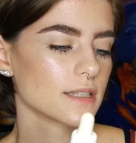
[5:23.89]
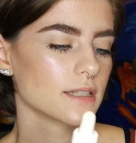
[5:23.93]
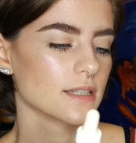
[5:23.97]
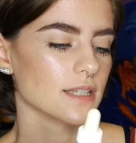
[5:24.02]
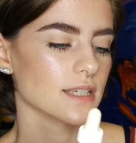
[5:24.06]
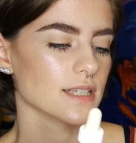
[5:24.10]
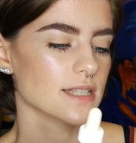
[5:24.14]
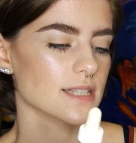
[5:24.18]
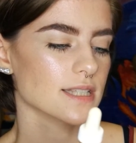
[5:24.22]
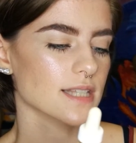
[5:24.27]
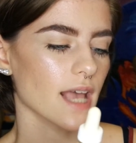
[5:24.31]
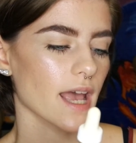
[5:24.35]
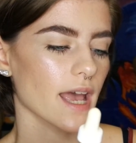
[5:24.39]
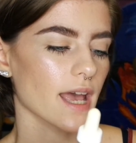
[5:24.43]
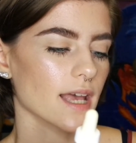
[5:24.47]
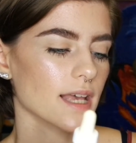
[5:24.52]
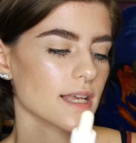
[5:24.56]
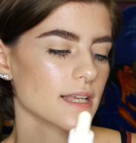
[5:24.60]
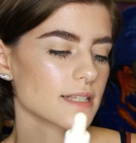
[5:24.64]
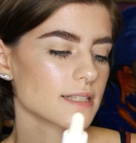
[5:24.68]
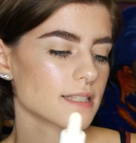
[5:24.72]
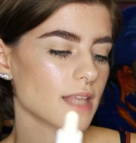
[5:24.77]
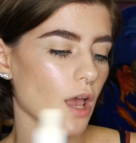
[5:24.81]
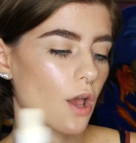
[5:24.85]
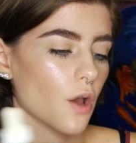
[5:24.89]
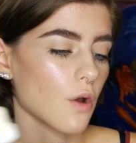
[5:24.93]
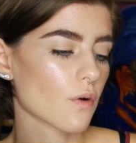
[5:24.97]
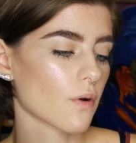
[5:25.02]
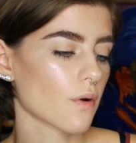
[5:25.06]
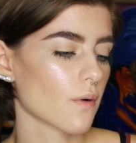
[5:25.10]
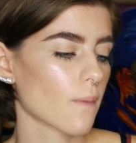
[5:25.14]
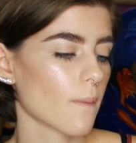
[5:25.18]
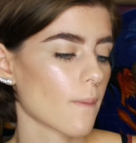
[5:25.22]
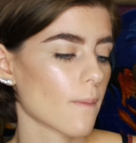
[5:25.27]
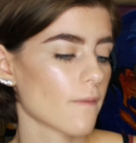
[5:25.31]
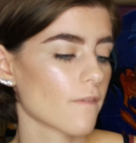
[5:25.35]
this says,
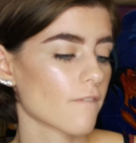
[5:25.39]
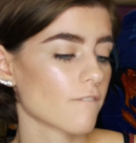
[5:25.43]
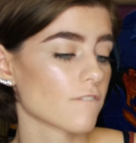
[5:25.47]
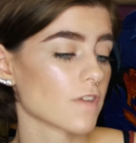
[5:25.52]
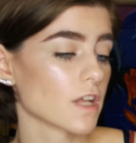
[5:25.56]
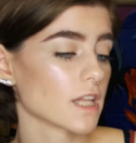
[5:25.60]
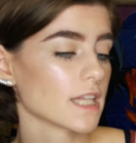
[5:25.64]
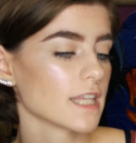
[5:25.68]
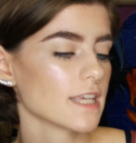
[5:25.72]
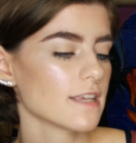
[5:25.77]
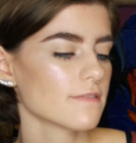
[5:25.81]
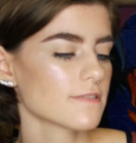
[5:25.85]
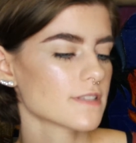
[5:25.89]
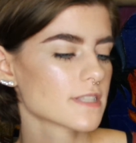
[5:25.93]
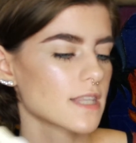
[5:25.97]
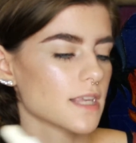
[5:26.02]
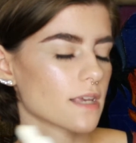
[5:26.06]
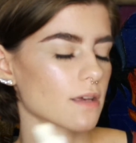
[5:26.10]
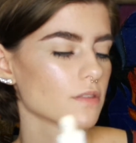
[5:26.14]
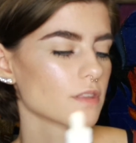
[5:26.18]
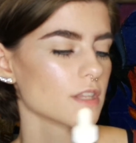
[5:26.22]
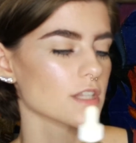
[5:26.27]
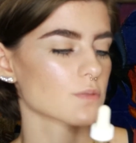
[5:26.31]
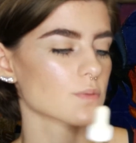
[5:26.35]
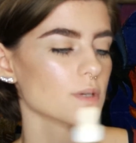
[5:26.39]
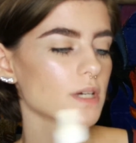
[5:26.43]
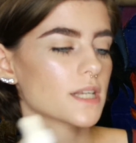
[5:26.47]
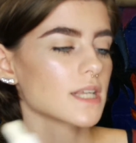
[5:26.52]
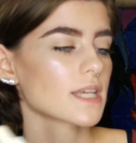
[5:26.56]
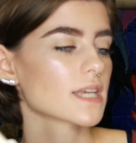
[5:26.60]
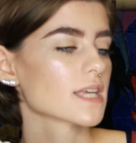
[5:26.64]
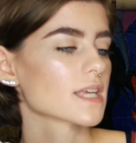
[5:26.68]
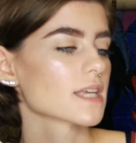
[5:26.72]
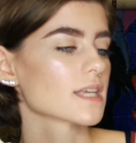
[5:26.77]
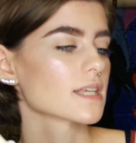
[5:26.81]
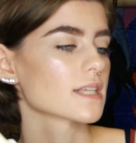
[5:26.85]
believes the, this one
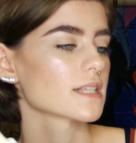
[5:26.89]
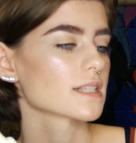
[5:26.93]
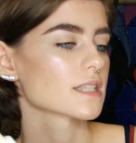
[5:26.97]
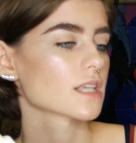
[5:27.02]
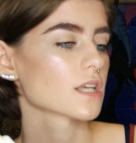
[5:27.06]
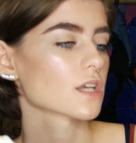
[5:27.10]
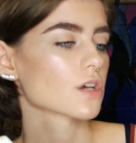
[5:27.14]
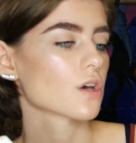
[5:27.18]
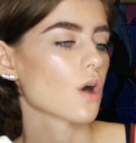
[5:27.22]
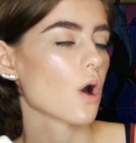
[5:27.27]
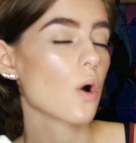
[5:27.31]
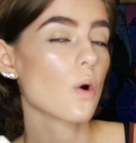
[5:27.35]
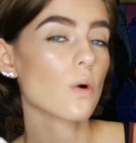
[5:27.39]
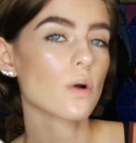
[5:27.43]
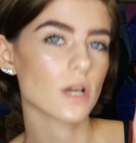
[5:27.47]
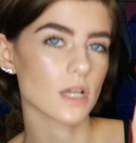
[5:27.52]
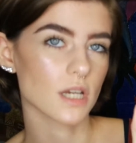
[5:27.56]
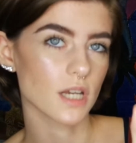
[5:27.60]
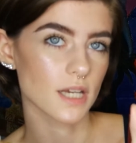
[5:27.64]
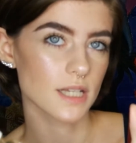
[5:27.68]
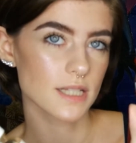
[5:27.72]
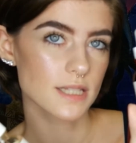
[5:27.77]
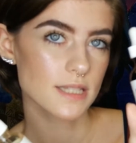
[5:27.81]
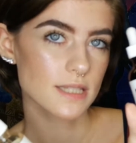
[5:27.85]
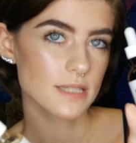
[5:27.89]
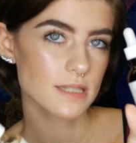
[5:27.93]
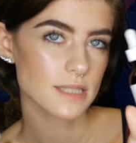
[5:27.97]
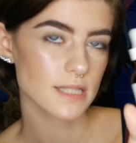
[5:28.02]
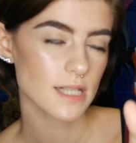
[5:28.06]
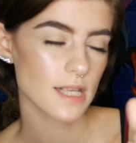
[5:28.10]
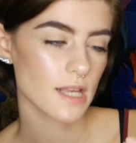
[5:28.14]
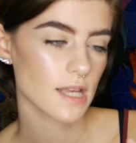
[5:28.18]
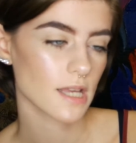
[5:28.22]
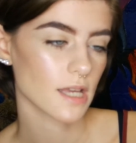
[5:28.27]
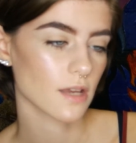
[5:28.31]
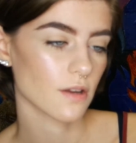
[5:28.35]
is coconut
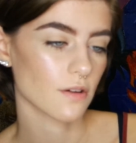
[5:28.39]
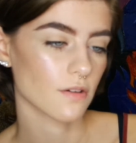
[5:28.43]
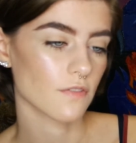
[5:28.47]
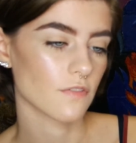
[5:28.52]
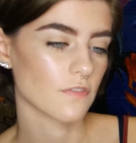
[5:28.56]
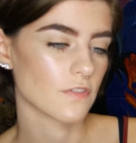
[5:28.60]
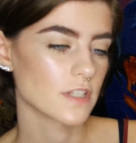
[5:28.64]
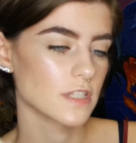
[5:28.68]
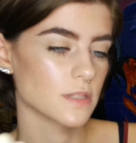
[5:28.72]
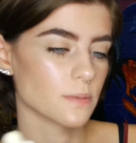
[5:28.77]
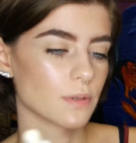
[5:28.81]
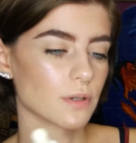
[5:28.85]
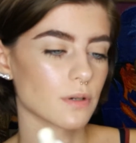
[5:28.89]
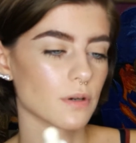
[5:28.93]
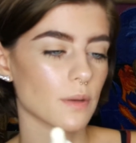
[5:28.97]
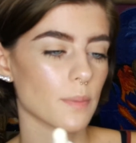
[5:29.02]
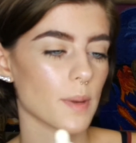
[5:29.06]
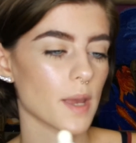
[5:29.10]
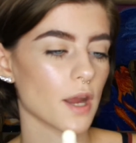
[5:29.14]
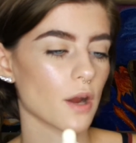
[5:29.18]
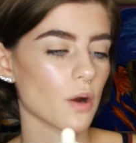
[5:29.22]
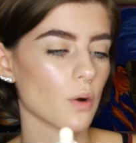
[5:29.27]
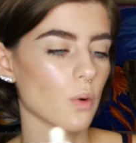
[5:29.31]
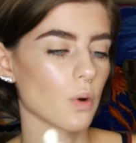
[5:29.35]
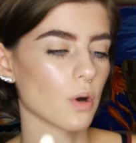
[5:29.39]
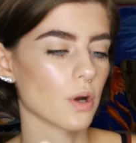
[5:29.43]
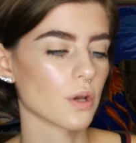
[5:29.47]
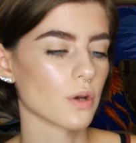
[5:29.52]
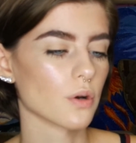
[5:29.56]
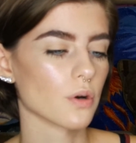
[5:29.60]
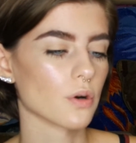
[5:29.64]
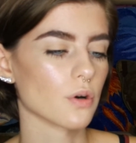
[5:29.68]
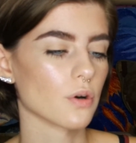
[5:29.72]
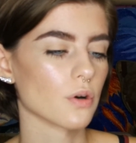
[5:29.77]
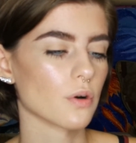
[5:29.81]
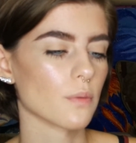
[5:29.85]
visible repair
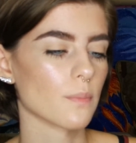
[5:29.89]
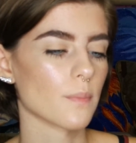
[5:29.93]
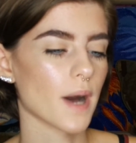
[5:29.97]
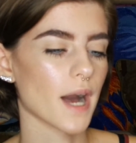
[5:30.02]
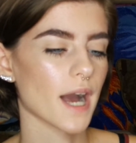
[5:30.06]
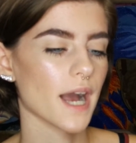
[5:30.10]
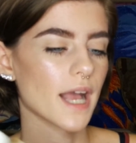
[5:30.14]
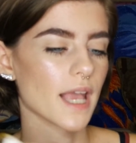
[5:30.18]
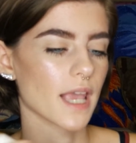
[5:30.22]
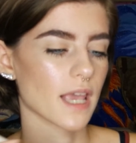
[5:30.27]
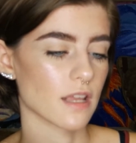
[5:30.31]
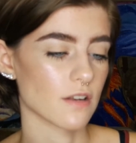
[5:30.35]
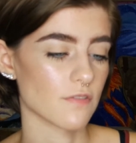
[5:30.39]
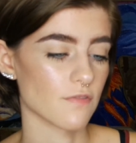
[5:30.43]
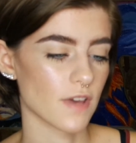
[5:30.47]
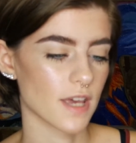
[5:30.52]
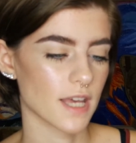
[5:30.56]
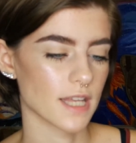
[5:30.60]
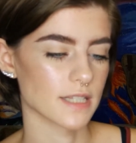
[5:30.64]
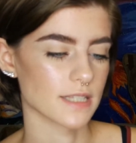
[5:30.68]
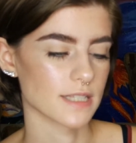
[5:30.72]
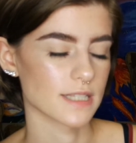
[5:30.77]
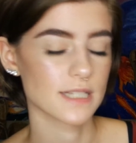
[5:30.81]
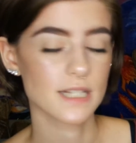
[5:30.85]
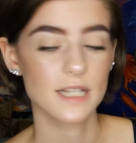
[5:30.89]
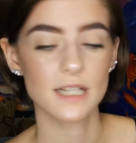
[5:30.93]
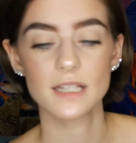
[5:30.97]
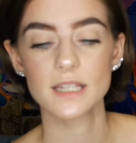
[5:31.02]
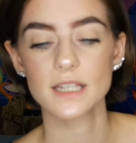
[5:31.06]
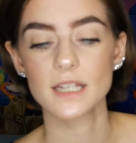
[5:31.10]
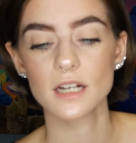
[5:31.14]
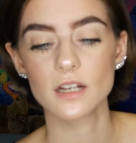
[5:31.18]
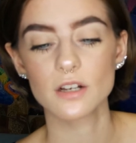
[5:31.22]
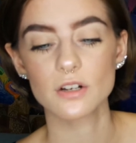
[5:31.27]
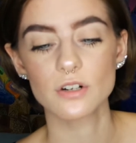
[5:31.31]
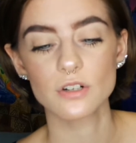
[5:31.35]
oil by Advanced
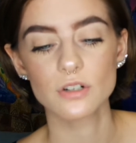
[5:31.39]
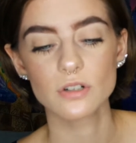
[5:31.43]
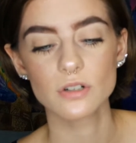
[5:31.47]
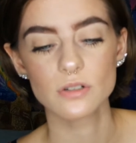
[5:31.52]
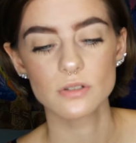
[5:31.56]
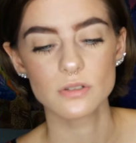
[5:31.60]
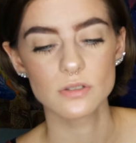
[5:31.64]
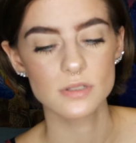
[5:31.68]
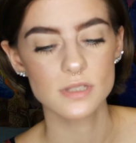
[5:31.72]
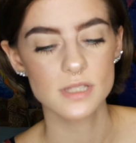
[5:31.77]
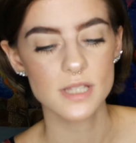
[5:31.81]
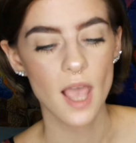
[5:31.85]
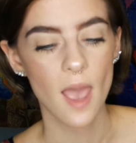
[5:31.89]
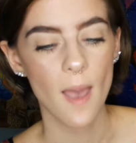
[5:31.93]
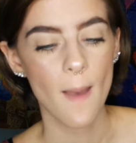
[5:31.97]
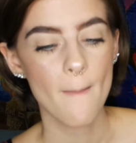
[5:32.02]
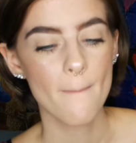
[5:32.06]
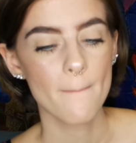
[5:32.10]
Clinicals.